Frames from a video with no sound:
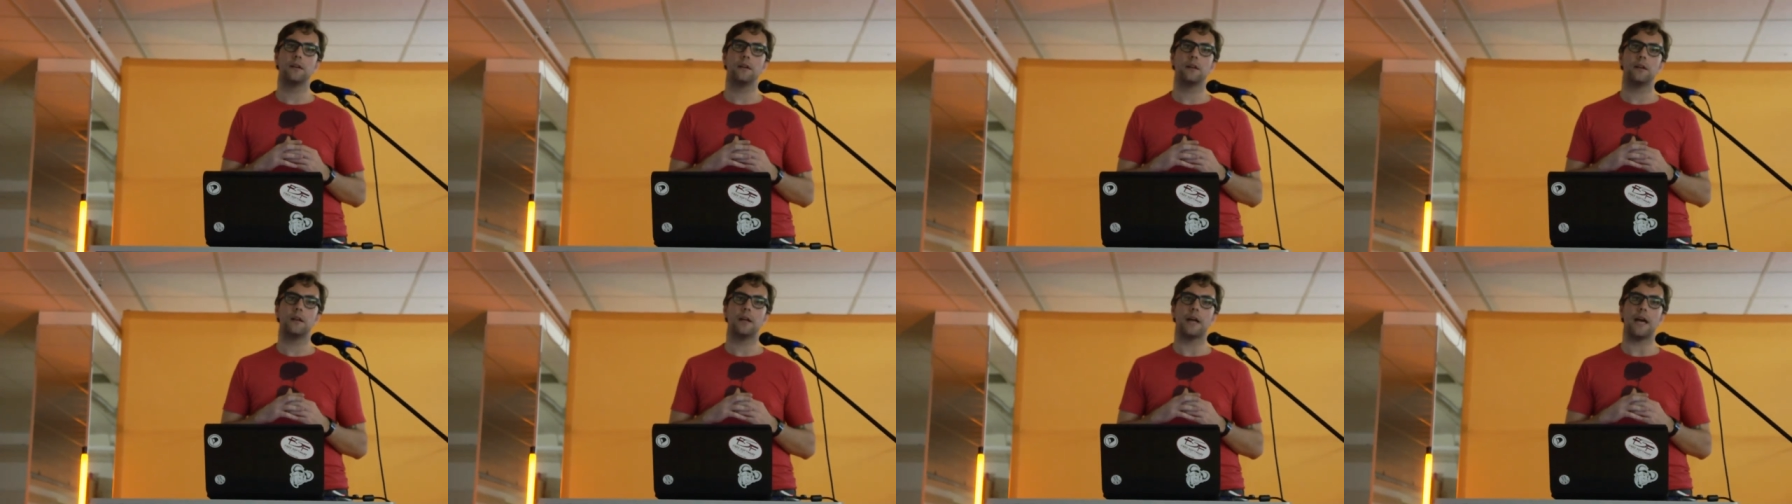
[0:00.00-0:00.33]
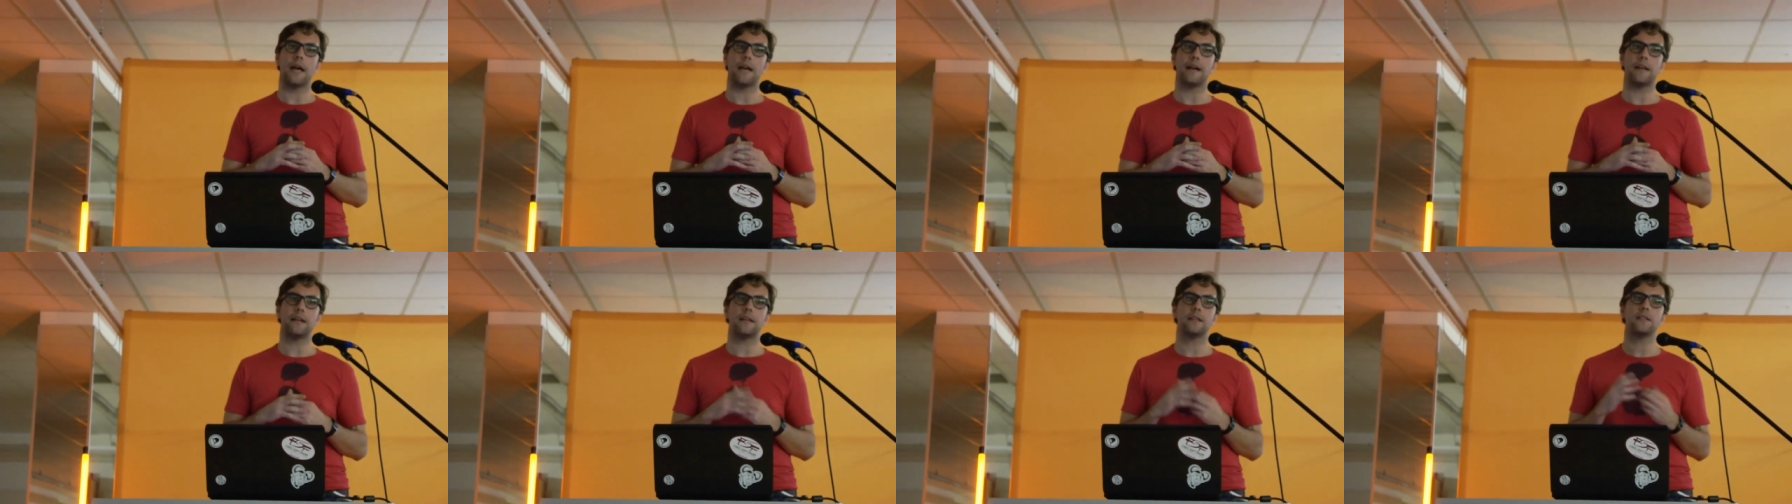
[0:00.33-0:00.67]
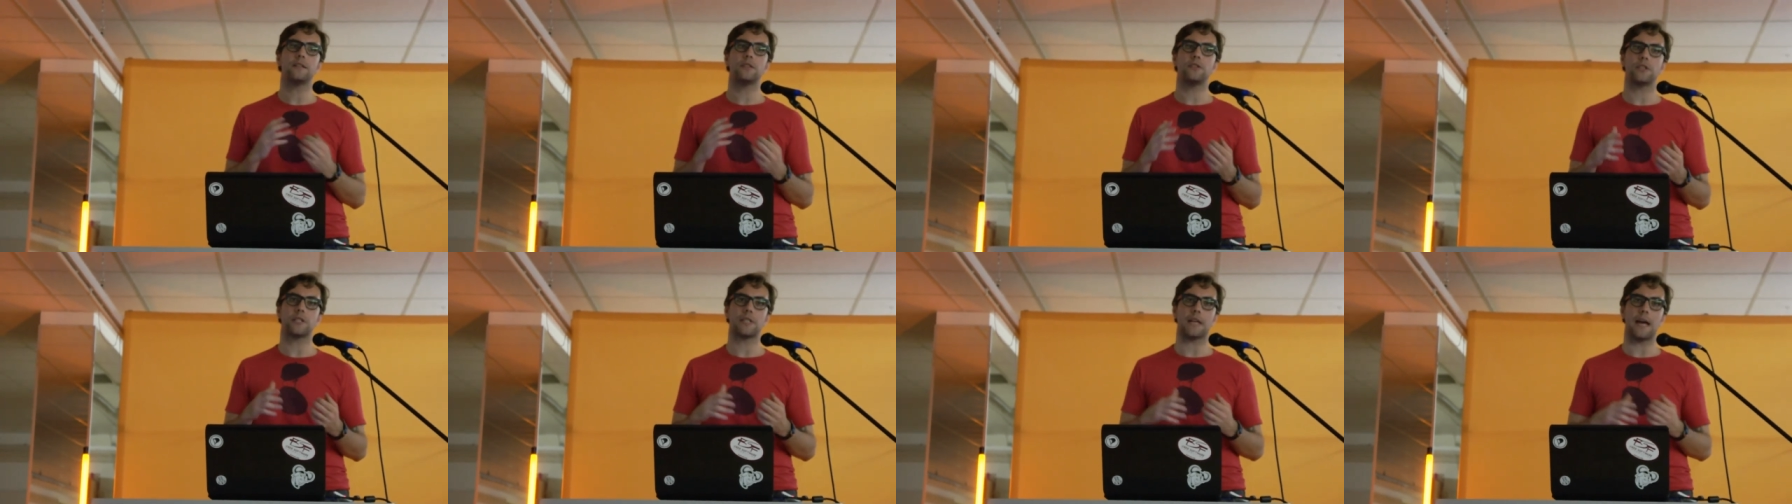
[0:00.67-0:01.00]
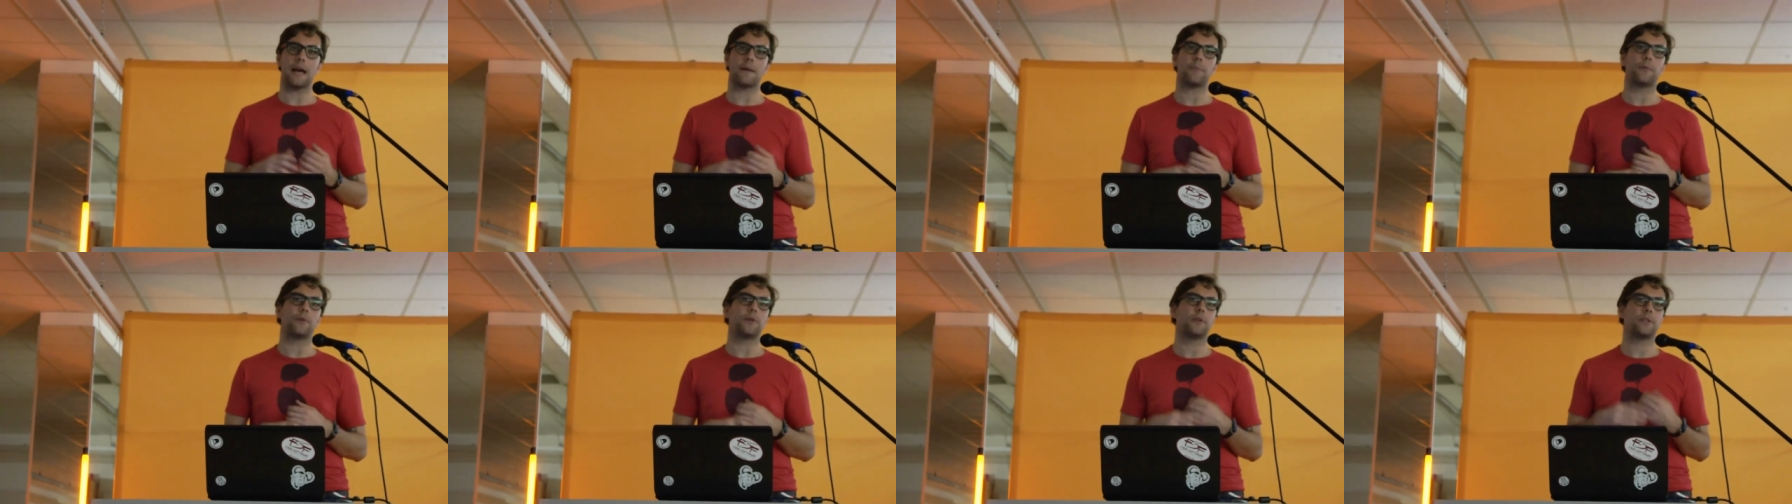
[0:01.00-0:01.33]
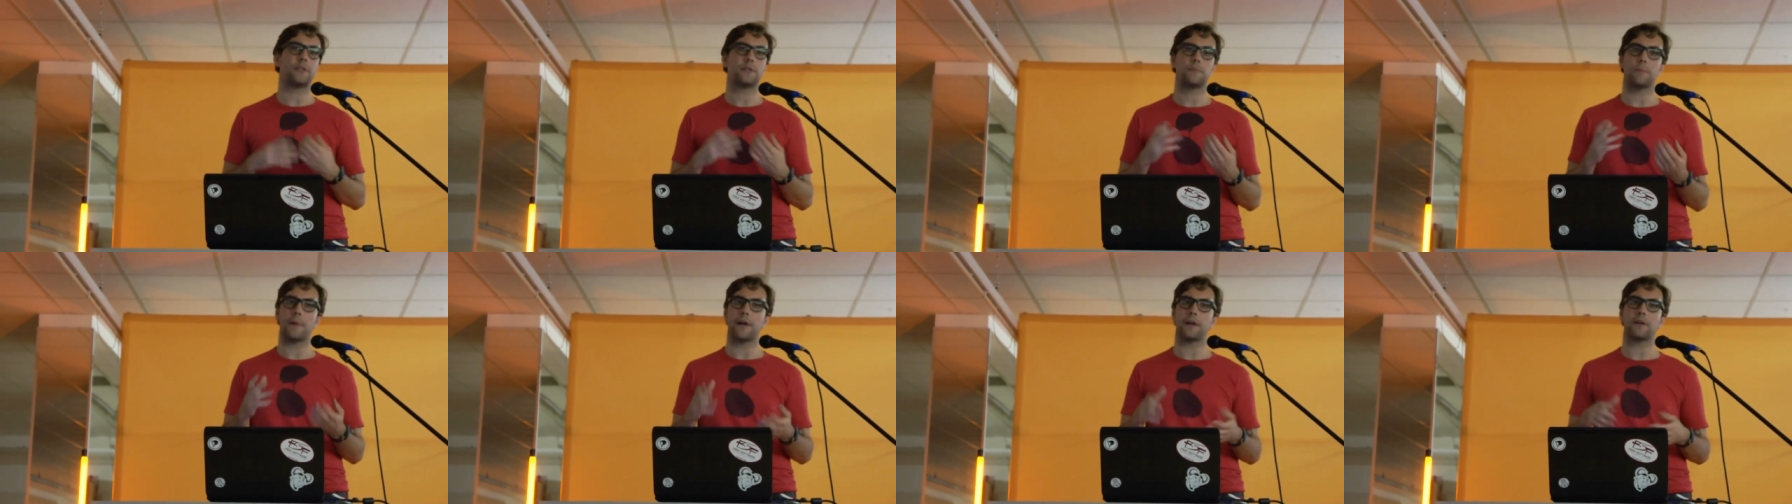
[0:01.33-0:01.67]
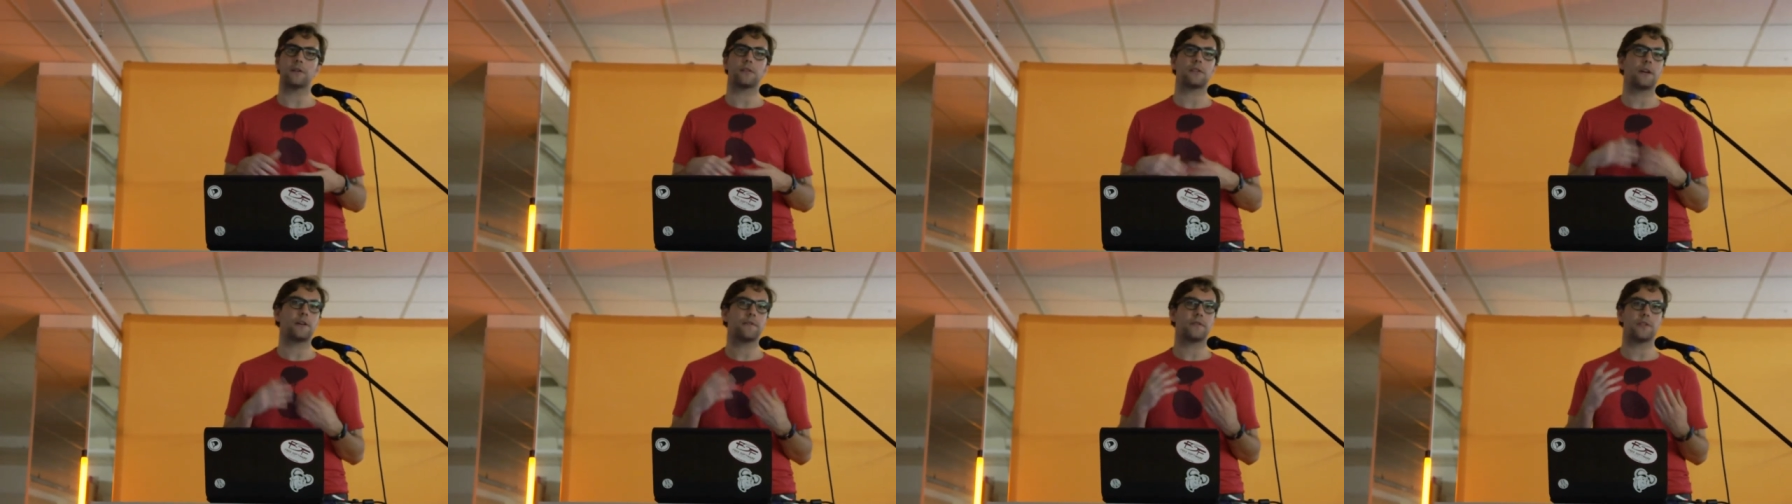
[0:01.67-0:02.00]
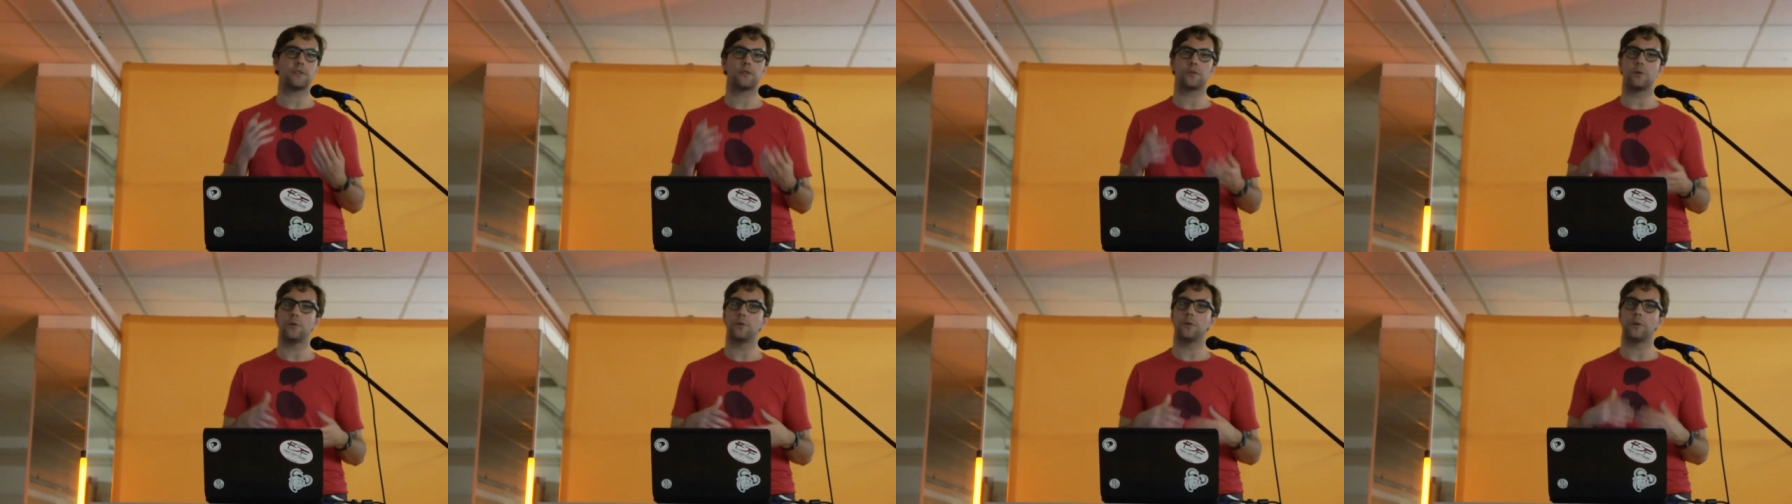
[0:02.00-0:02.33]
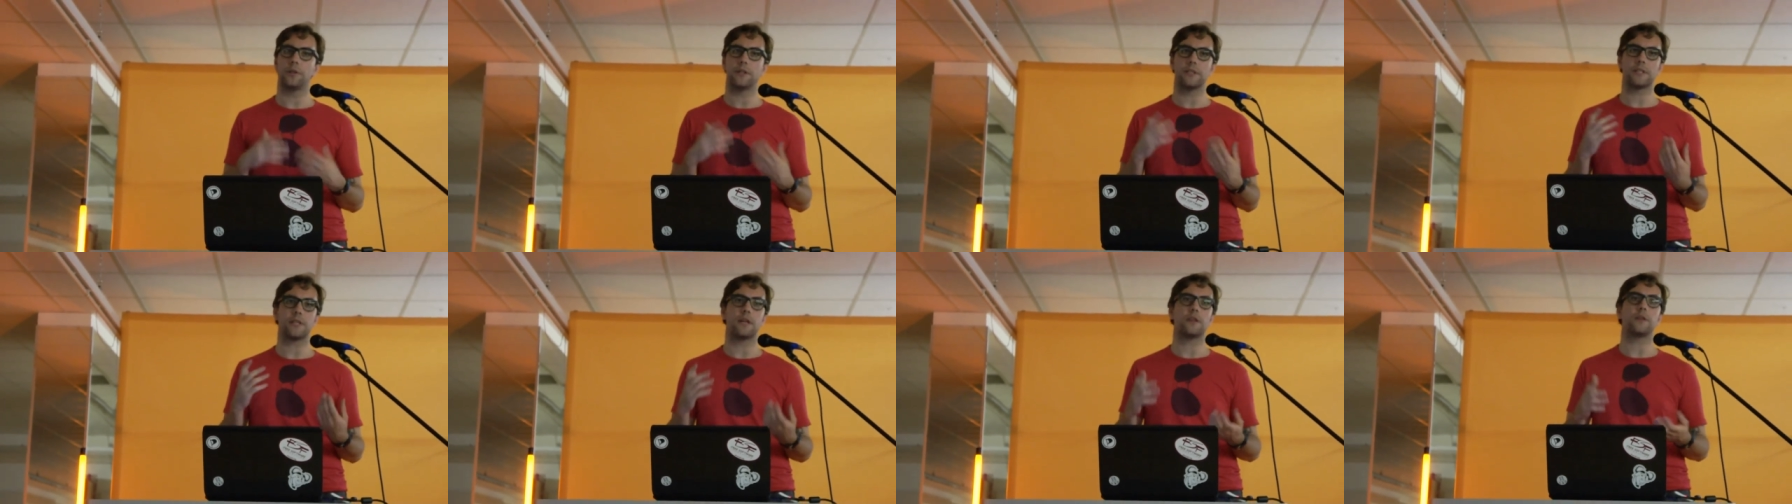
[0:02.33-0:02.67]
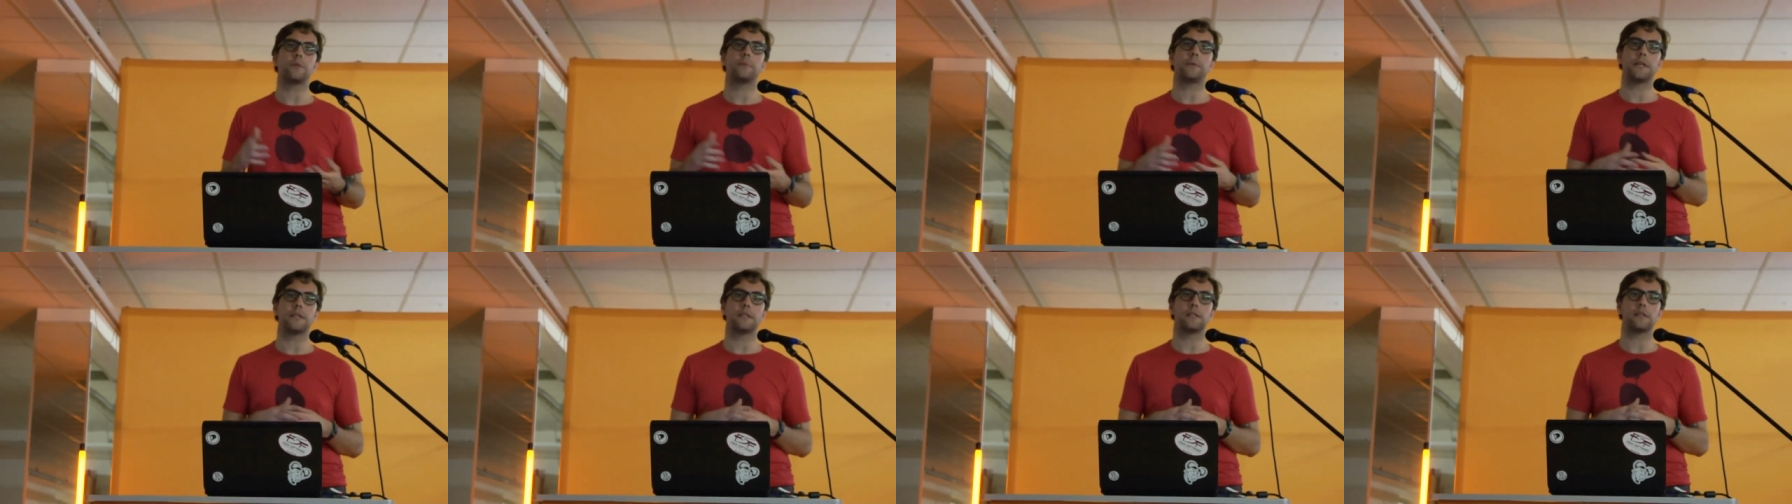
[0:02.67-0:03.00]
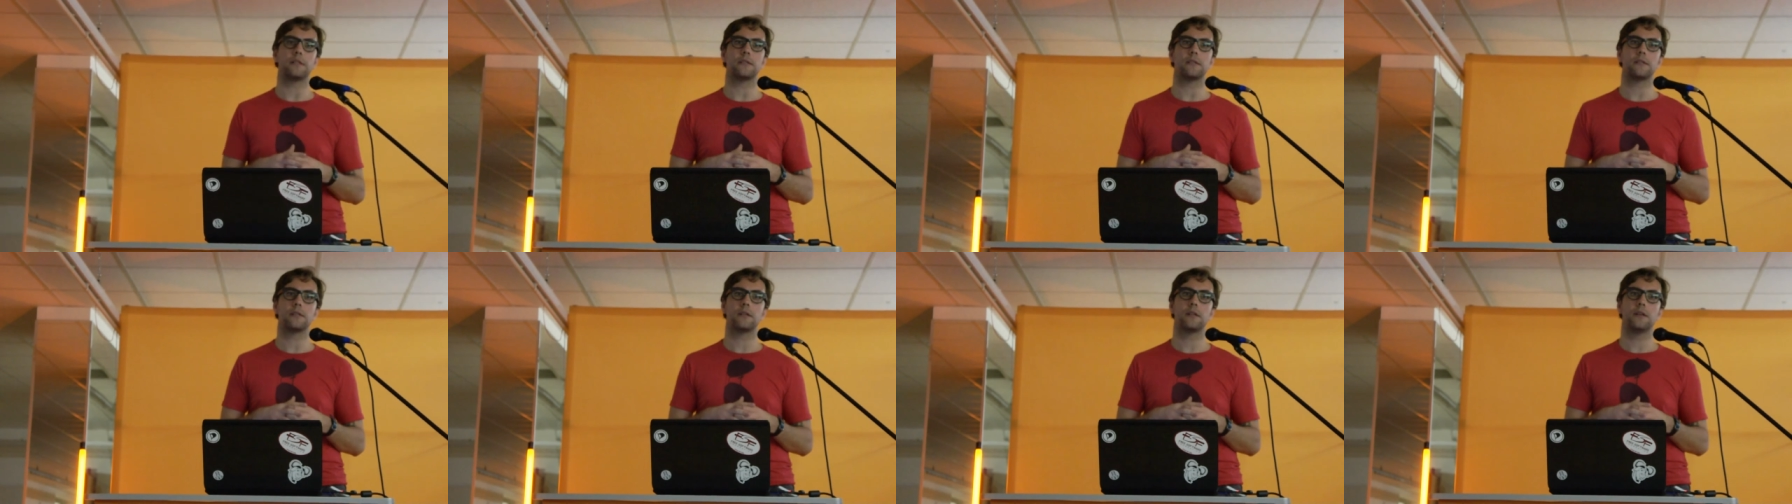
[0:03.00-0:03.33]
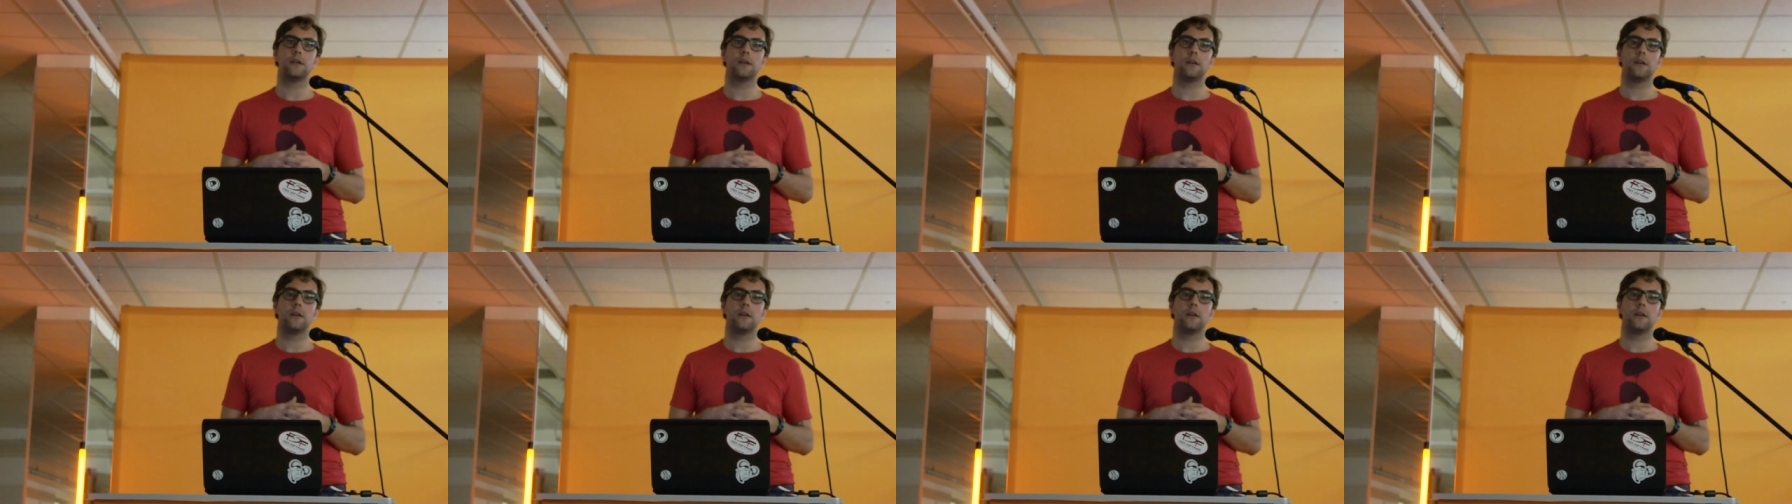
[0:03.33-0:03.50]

And it isn't just Apple, it's Microsoft, it's Google, it's other places.